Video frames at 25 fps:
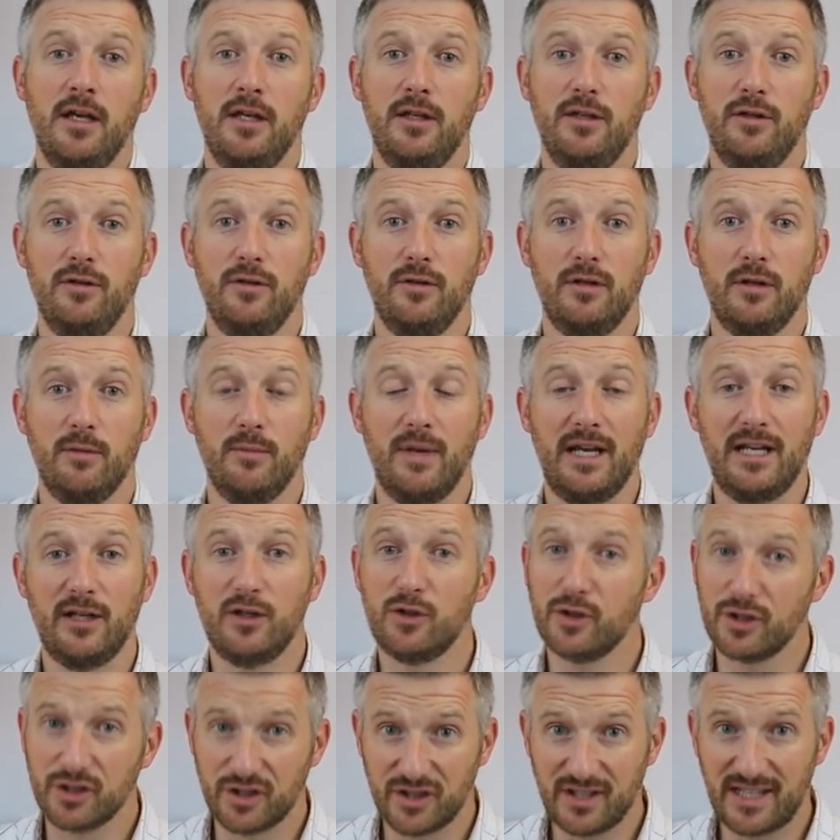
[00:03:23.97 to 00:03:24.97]
You can make
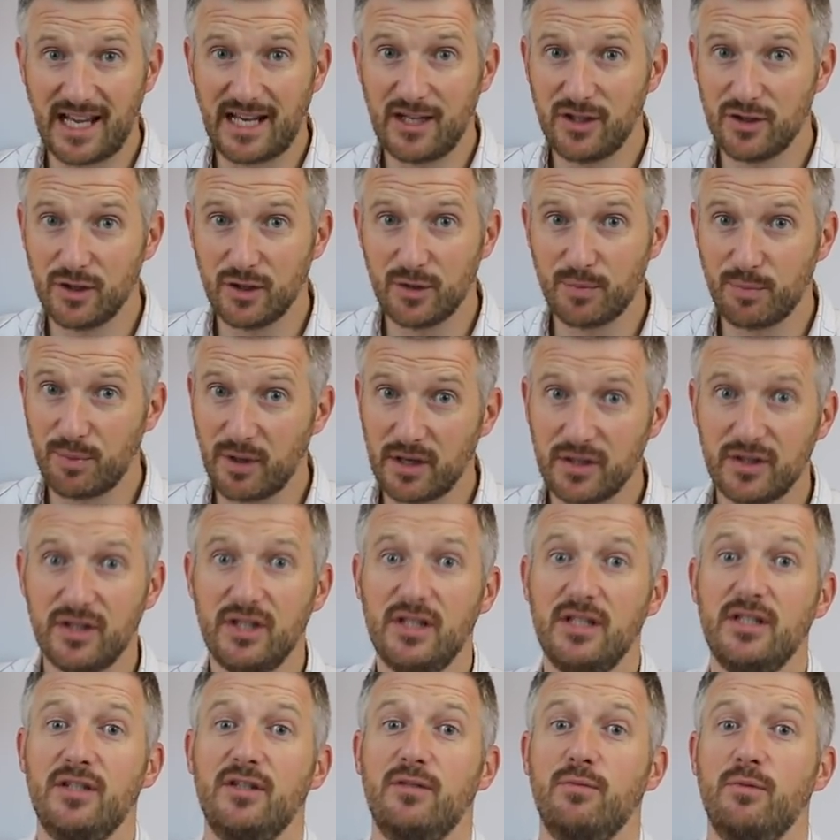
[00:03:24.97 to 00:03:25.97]
crustaceous
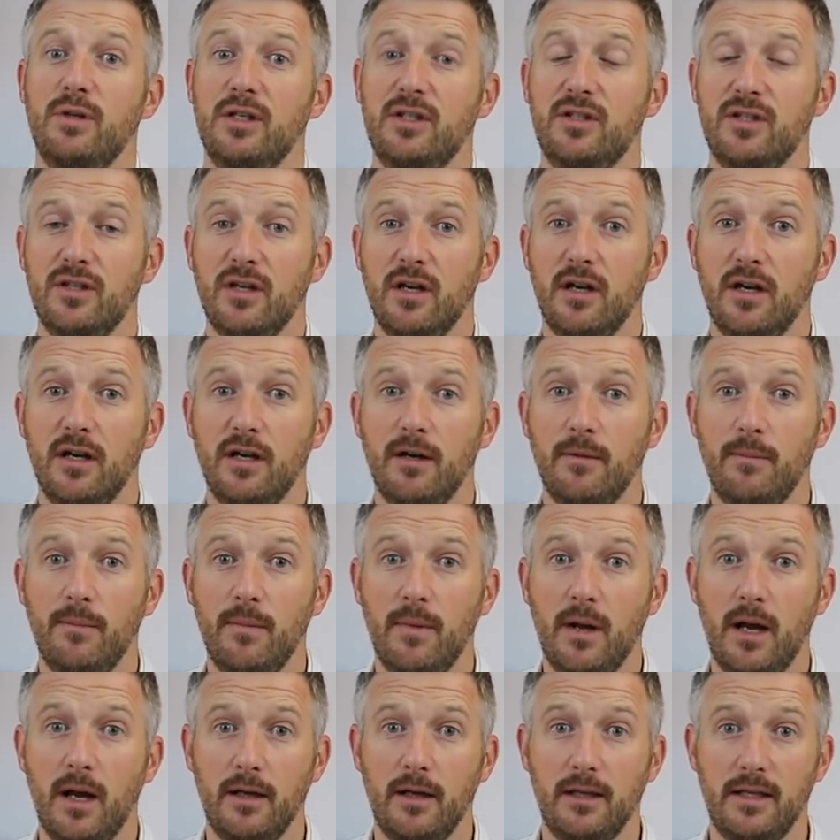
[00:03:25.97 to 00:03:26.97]
brushes, which are
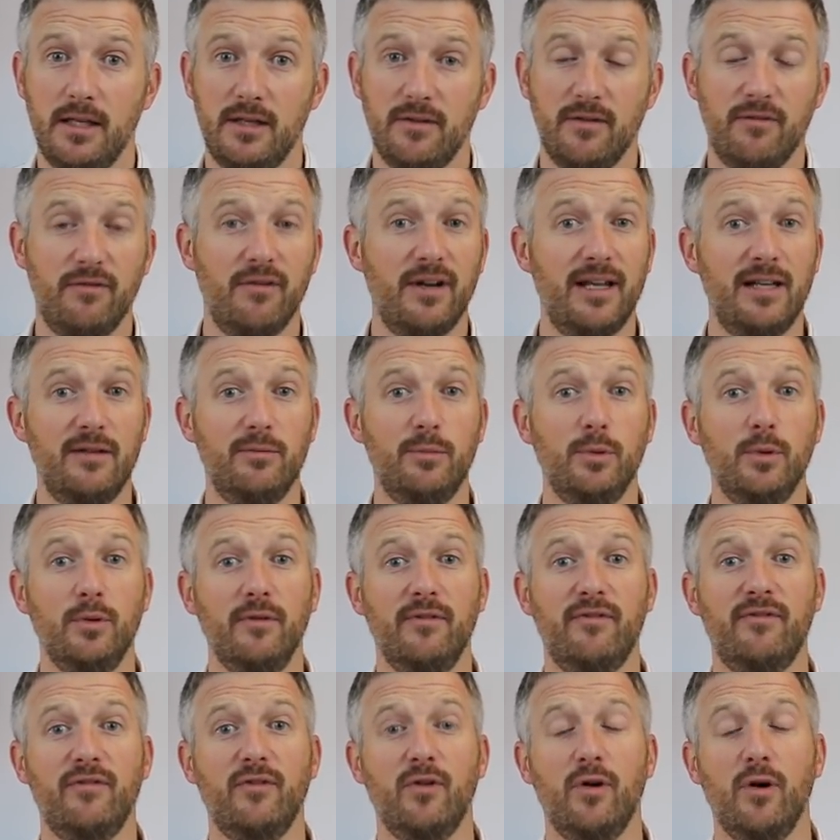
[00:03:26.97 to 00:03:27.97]
available
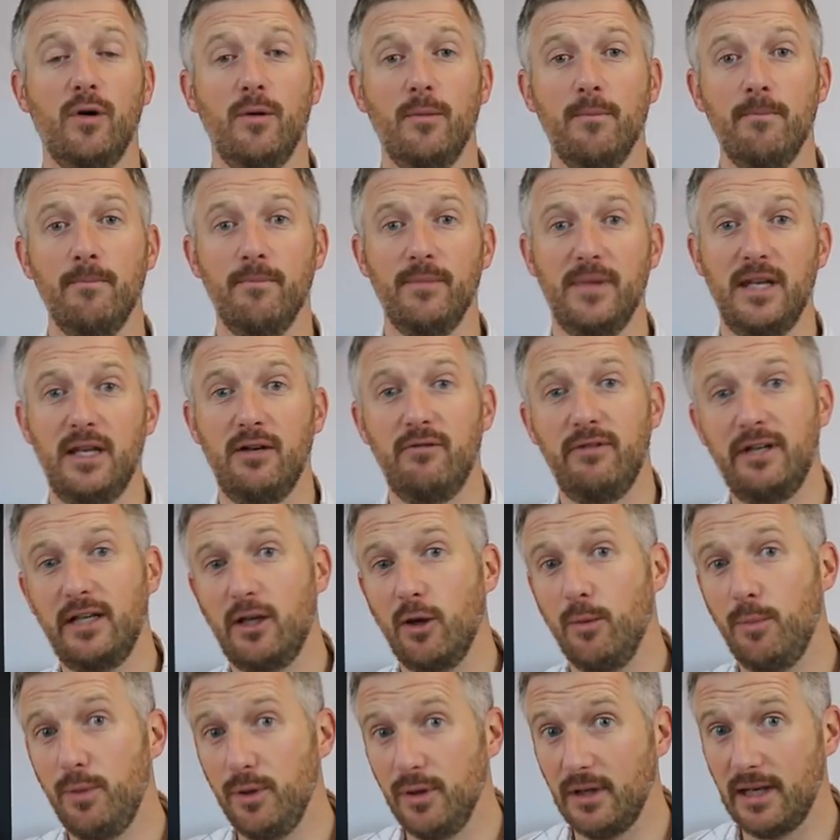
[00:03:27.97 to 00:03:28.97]
from
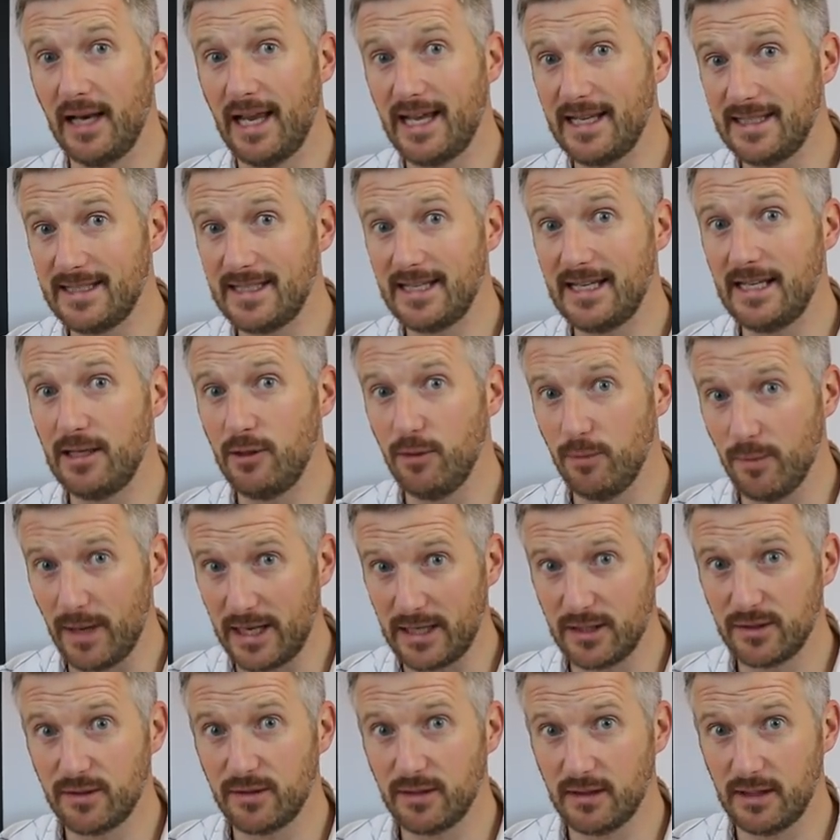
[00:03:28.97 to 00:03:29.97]
Enrico Puglisi, who
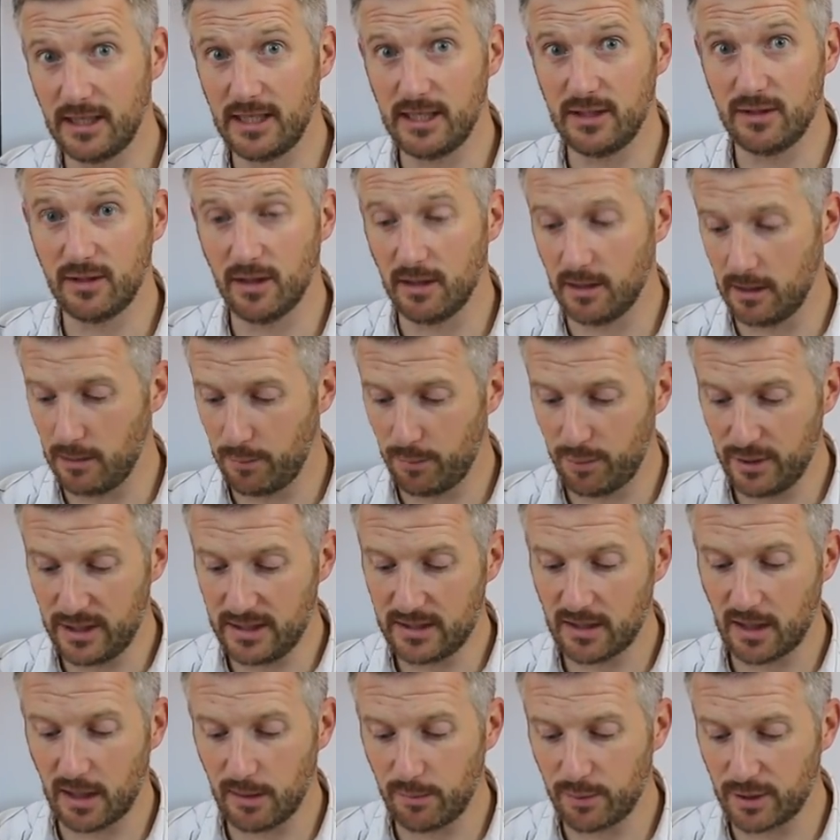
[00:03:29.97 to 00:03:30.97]
makes these
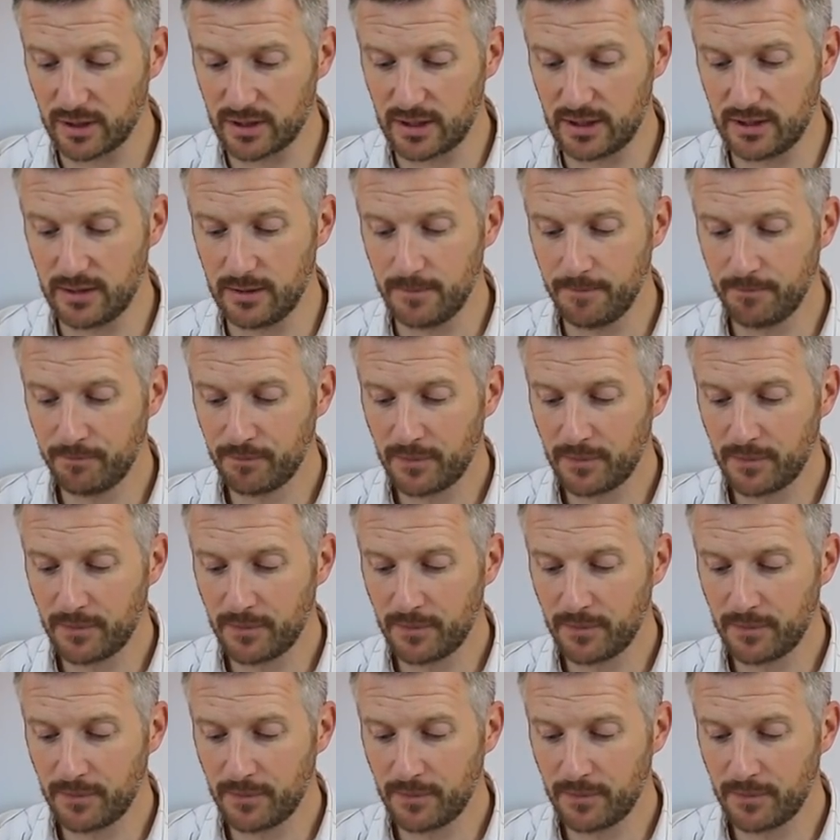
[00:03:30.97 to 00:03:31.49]
pre-tied brushes.